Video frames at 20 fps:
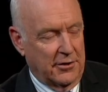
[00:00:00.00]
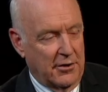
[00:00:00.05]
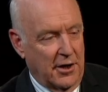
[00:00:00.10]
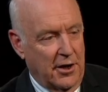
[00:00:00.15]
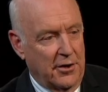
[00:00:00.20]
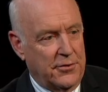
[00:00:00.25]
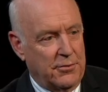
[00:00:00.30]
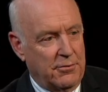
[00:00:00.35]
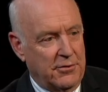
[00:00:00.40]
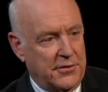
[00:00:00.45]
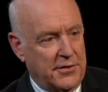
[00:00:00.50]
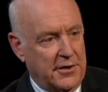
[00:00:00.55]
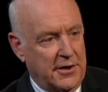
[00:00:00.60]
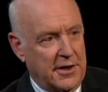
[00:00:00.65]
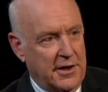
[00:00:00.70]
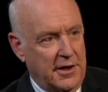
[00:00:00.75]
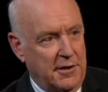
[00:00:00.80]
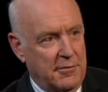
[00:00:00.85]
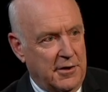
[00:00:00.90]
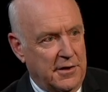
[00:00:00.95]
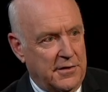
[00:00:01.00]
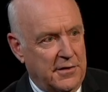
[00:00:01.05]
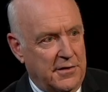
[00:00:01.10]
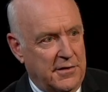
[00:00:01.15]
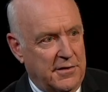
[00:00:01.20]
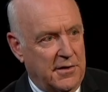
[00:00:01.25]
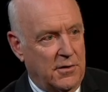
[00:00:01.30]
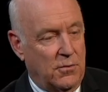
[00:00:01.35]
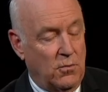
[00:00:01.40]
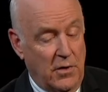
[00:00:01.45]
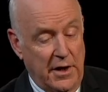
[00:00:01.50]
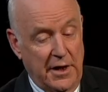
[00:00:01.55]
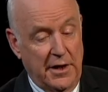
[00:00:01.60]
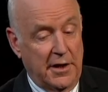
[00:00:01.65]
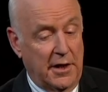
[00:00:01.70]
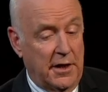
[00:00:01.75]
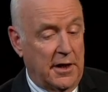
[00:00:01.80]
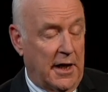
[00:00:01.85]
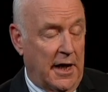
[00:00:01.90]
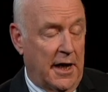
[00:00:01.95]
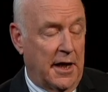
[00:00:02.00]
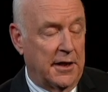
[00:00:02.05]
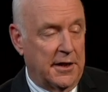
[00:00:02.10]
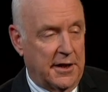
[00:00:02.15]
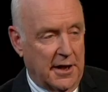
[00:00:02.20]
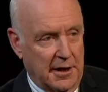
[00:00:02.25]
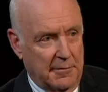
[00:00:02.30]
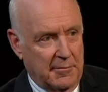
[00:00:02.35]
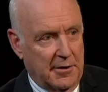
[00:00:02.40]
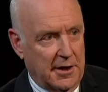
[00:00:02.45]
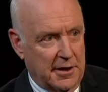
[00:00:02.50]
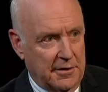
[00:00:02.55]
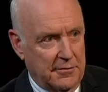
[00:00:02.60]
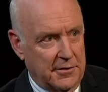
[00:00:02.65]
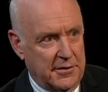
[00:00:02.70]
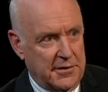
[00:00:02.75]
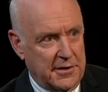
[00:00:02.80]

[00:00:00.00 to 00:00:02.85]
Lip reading: Growth was the key message that went in and came out of the G20.